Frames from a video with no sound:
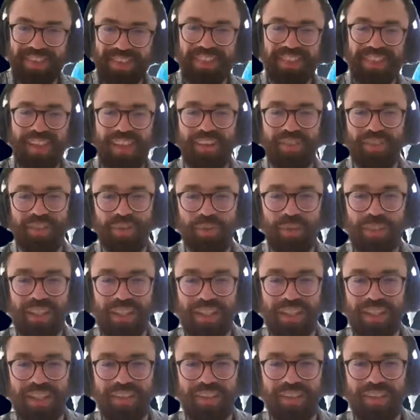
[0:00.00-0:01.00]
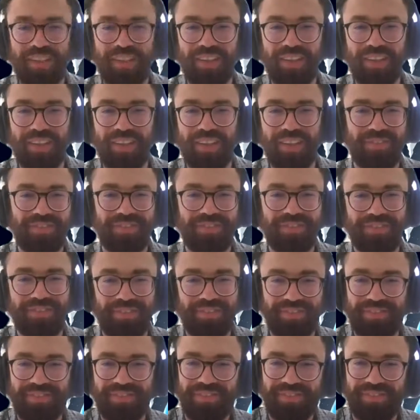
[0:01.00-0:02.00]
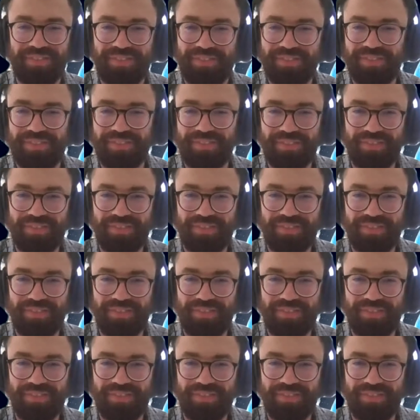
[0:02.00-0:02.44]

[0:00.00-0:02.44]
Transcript: Have a good weekend, guys. Bye-bye.